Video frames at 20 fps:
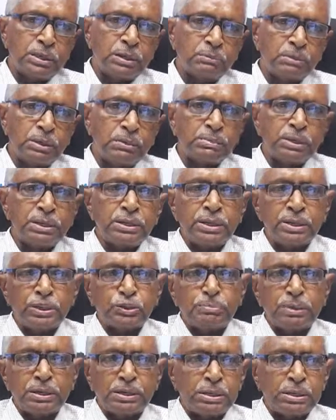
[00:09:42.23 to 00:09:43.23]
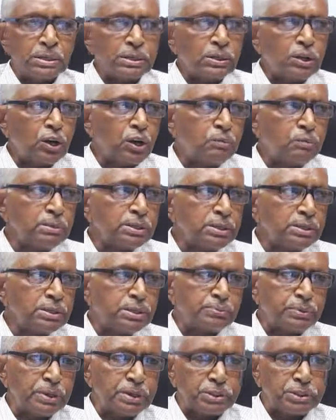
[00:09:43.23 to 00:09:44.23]
given by the respective government in
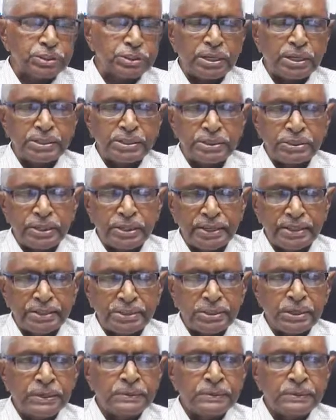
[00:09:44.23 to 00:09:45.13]
different states. Next.